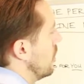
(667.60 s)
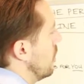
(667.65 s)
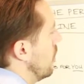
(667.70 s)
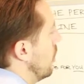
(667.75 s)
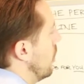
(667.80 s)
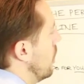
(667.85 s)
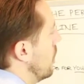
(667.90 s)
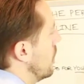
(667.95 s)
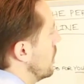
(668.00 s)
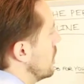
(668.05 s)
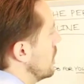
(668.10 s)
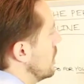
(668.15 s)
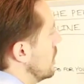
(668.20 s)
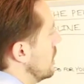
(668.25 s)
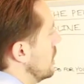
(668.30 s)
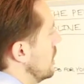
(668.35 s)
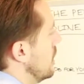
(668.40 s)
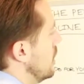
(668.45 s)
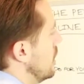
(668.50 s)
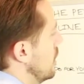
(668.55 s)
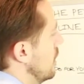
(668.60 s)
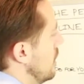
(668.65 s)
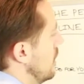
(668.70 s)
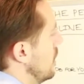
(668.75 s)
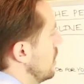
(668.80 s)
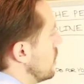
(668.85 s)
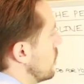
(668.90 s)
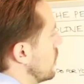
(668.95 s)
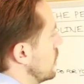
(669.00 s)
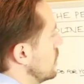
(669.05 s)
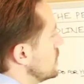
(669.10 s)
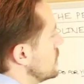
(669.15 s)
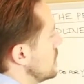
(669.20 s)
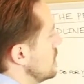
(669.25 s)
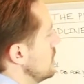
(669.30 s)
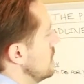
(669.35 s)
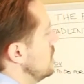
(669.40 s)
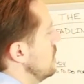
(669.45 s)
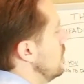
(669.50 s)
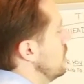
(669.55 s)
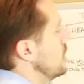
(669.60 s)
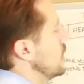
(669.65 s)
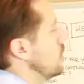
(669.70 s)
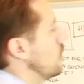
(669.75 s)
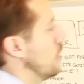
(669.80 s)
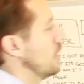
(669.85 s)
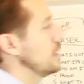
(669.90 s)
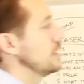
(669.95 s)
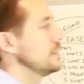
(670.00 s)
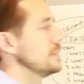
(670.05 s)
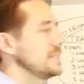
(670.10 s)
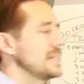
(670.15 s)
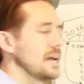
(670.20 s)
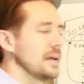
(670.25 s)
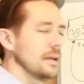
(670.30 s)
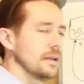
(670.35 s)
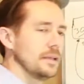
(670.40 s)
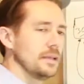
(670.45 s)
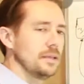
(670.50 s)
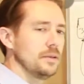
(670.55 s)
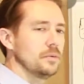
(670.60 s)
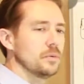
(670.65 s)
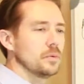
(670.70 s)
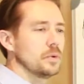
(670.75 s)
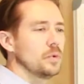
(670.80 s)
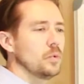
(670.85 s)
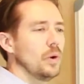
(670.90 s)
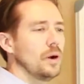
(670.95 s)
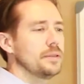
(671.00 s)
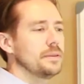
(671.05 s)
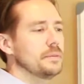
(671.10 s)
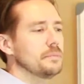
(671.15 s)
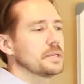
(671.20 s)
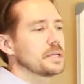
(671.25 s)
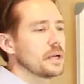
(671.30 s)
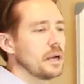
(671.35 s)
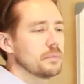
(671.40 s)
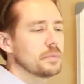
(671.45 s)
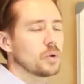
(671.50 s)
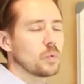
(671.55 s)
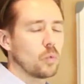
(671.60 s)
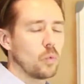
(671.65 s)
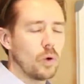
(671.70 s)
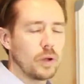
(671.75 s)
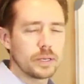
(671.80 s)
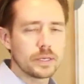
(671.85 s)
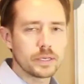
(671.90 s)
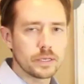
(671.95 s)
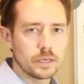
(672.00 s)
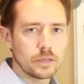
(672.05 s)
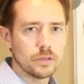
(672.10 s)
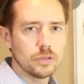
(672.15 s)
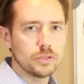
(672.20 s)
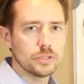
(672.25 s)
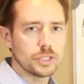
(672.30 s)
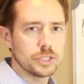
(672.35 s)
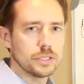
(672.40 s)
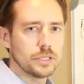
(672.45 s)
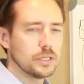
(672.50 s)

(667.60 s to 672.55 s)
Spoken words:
Or, in other words, you only want you want them to come to one conclusion.